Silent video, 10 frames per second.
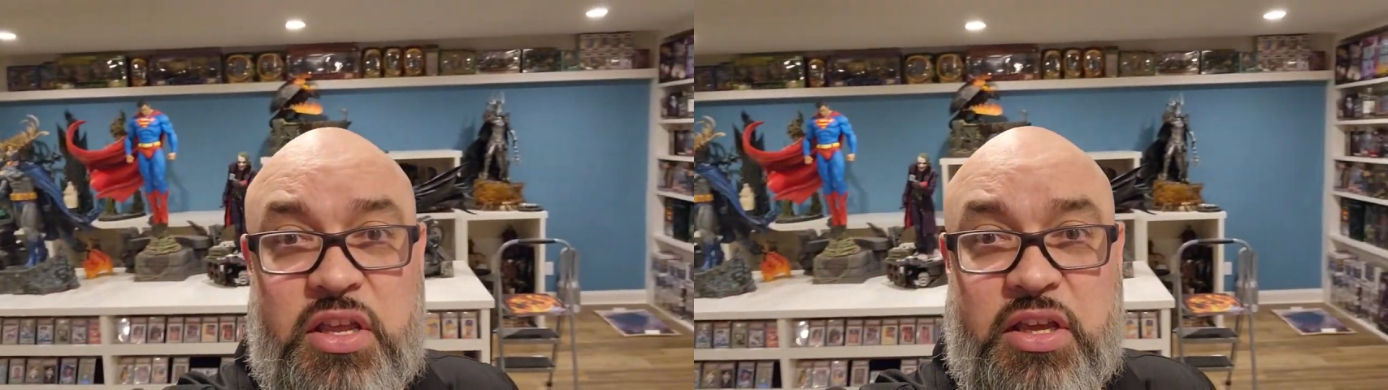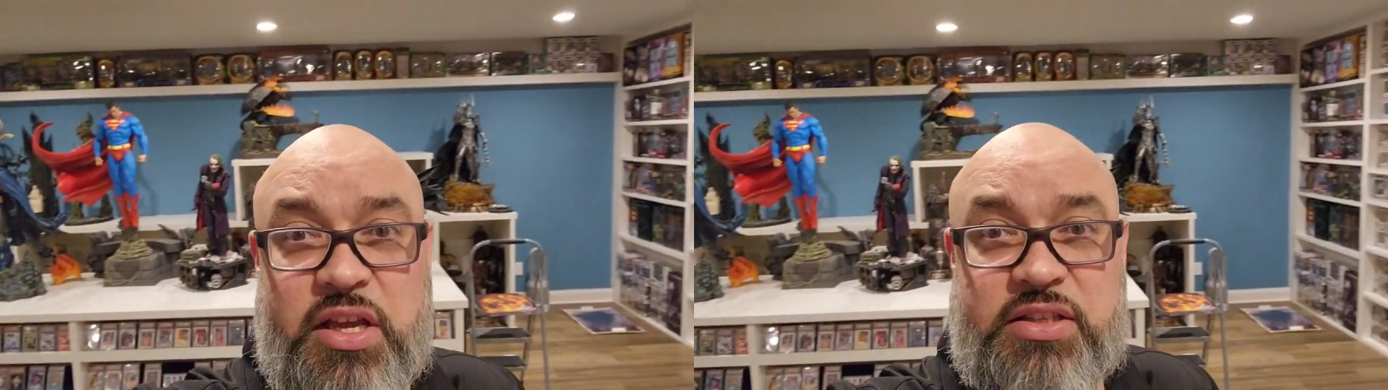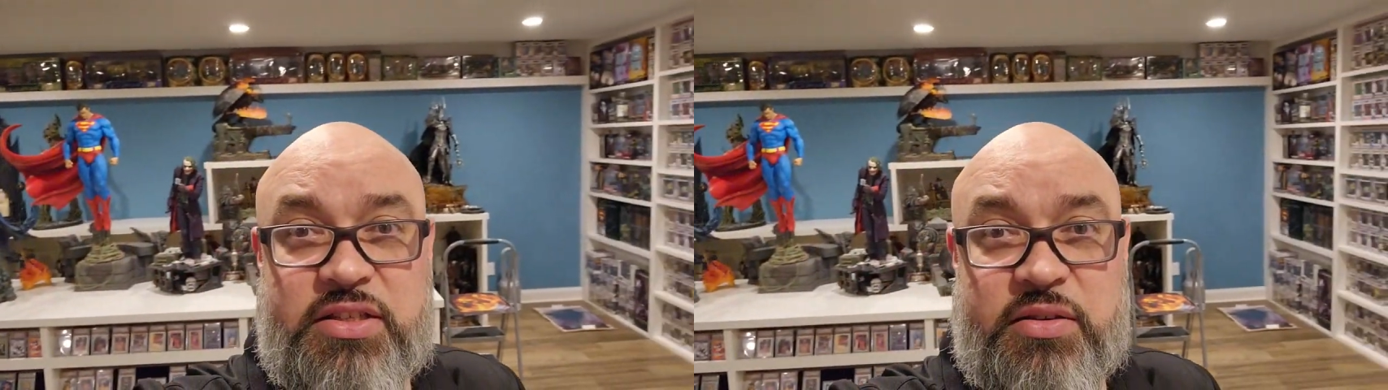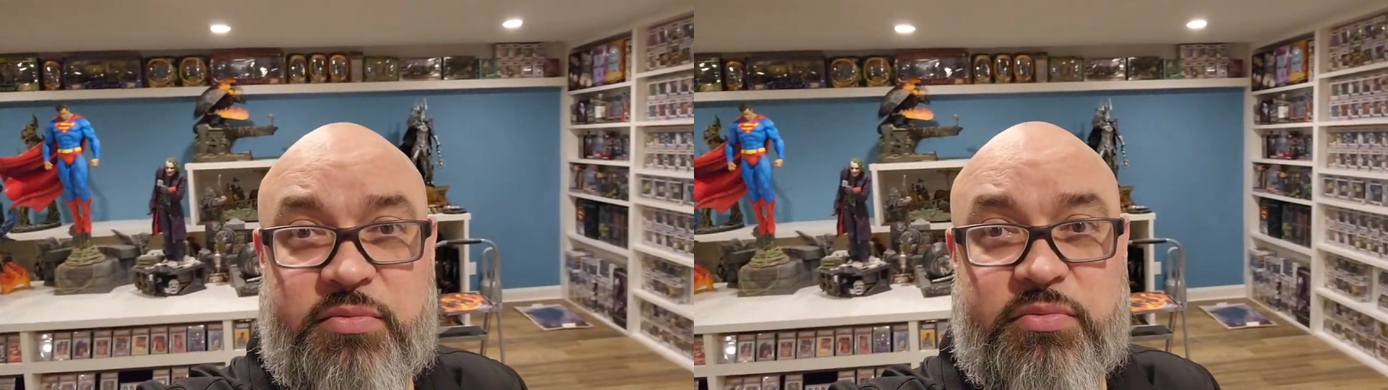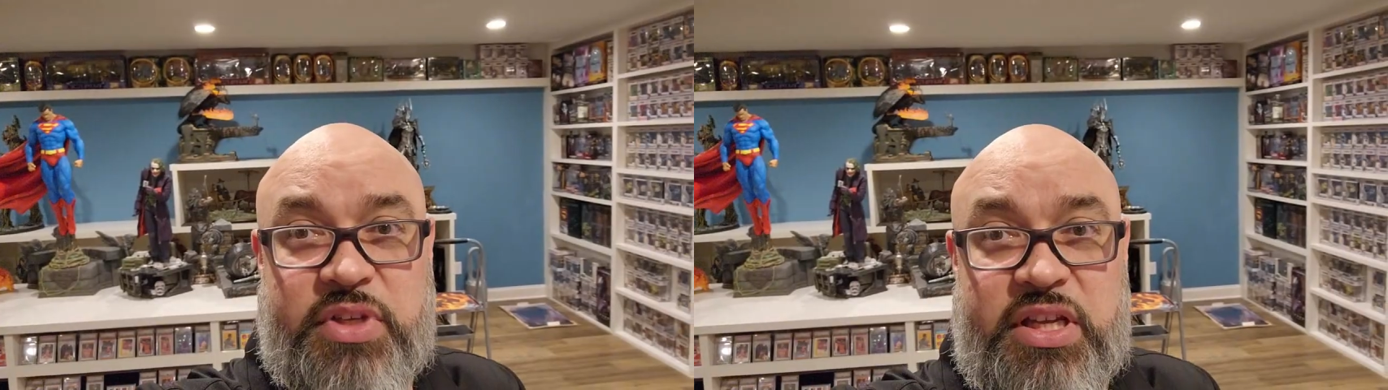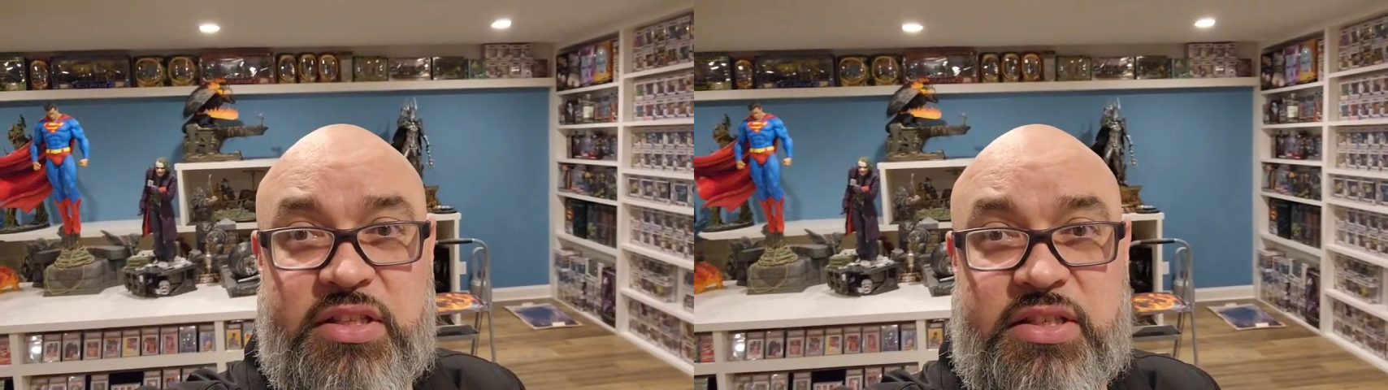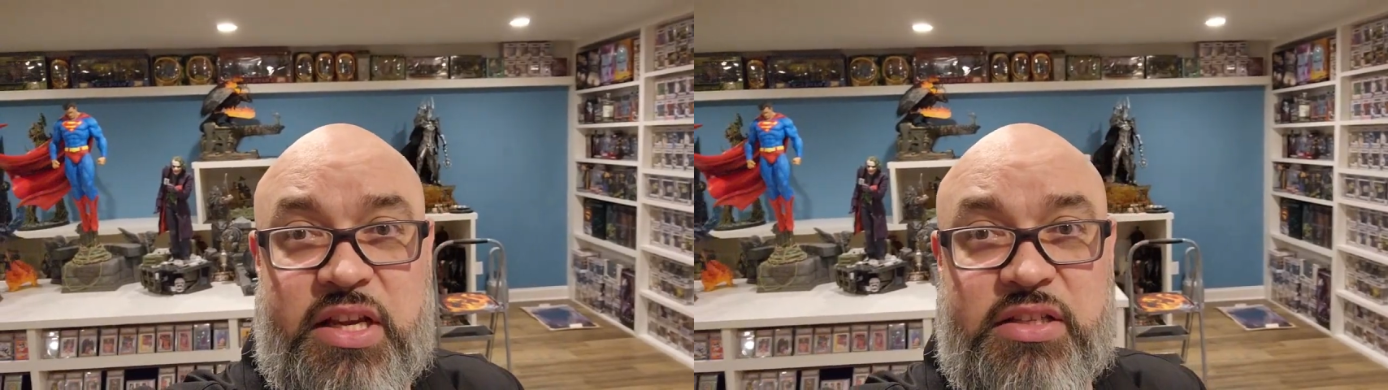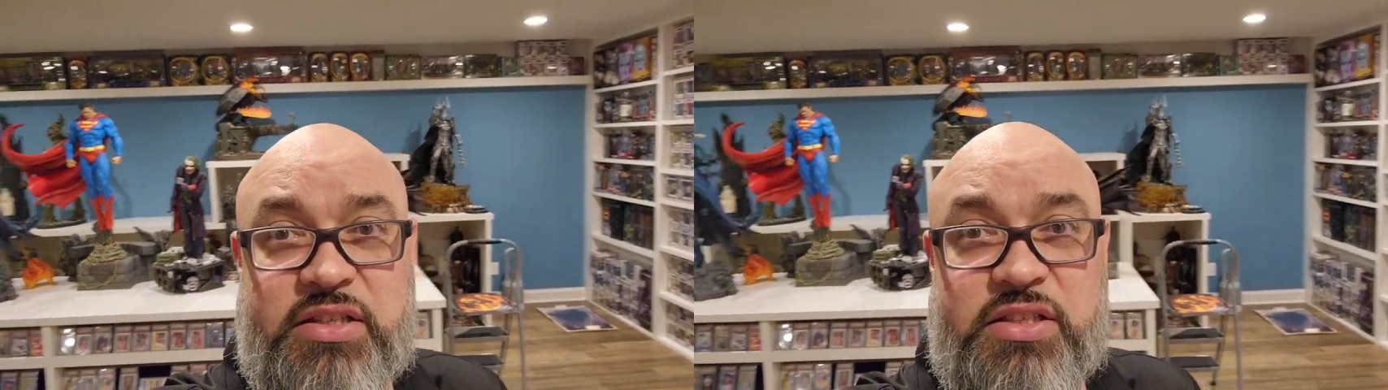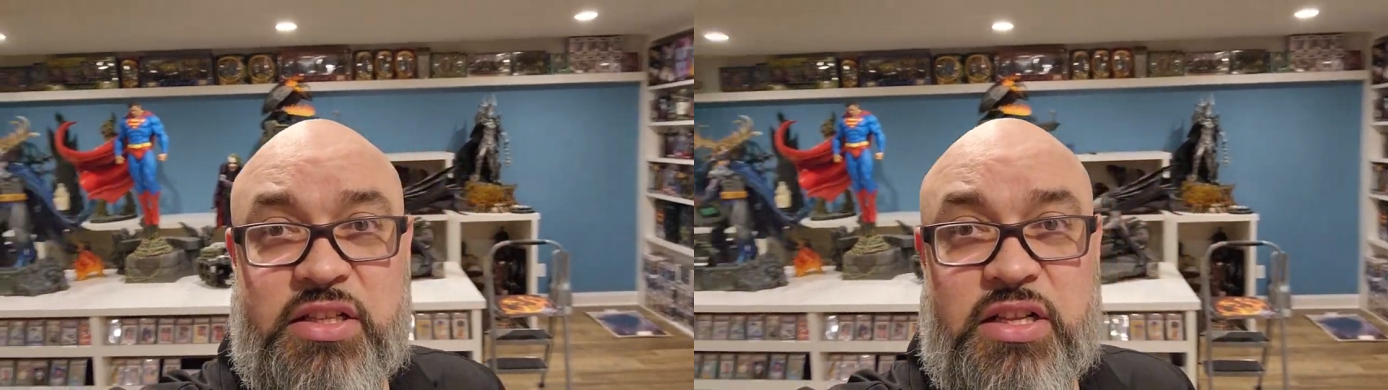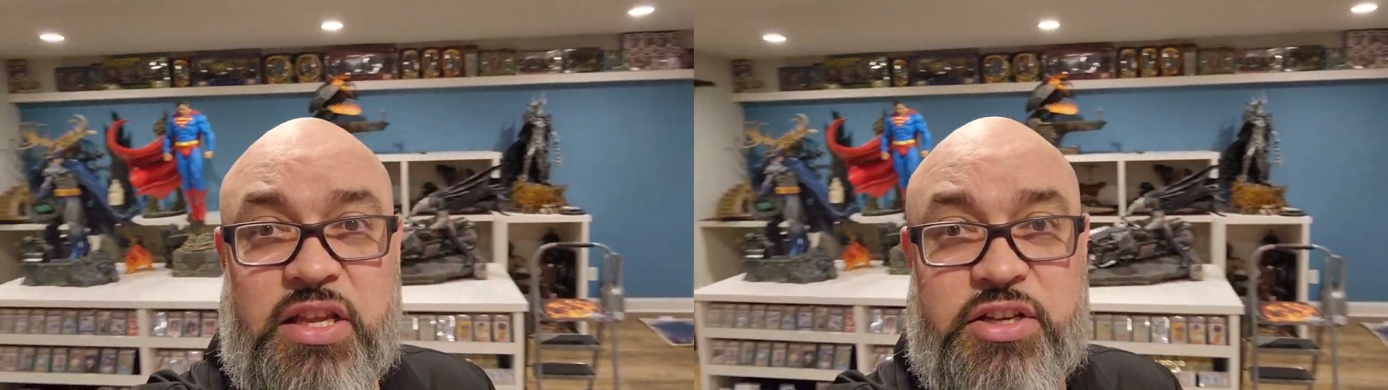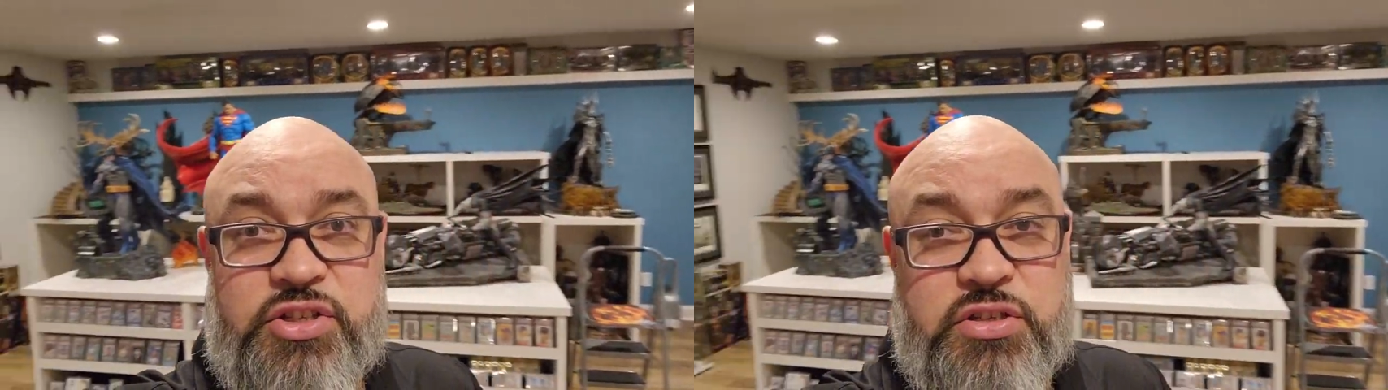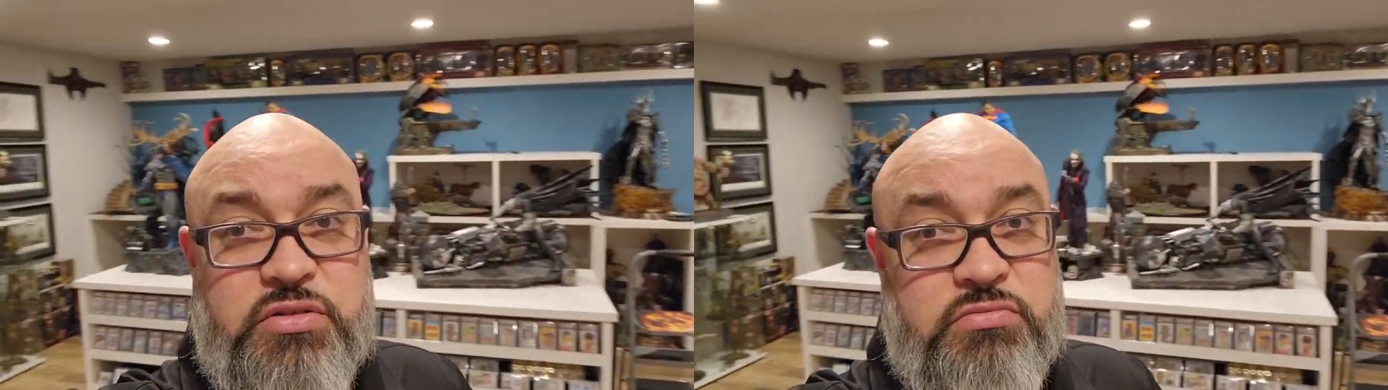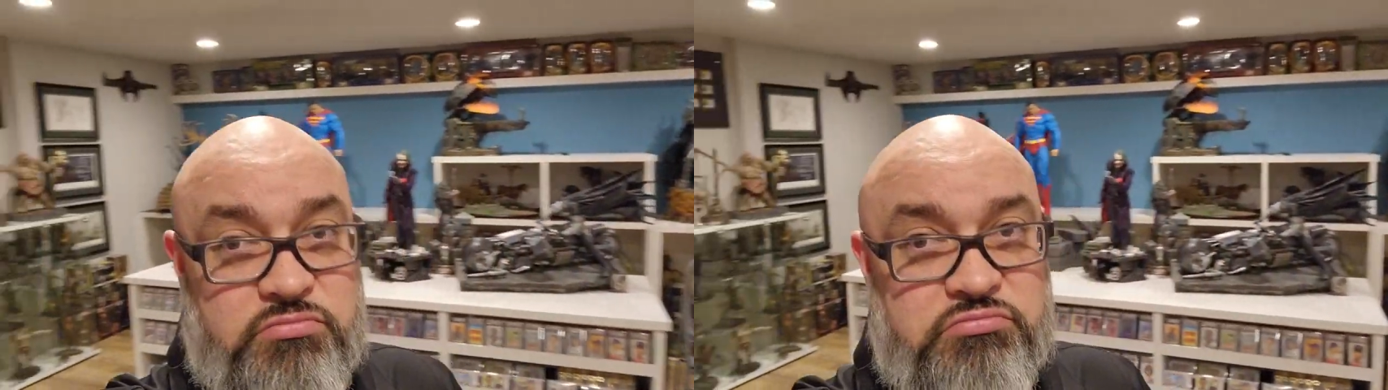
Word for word: get some insights into the collection,